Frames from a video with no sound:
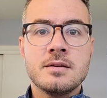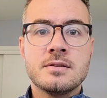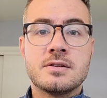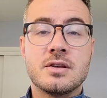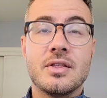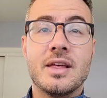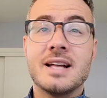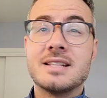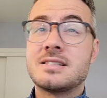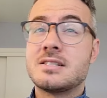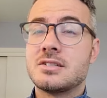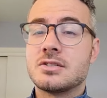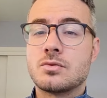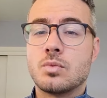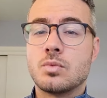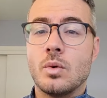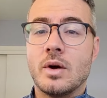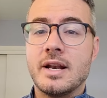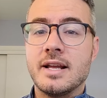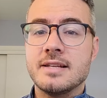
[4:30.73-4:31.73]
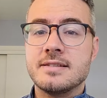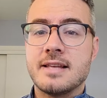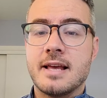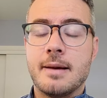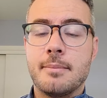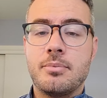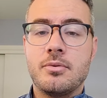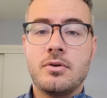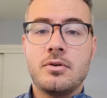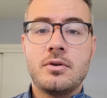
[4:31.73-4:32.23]
So that's just one
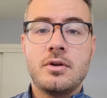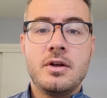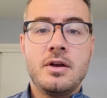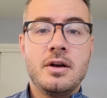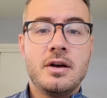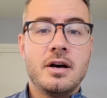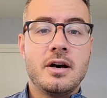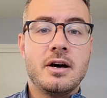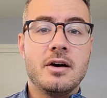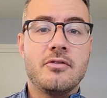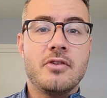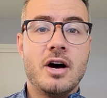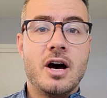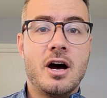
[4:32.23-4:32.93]
example of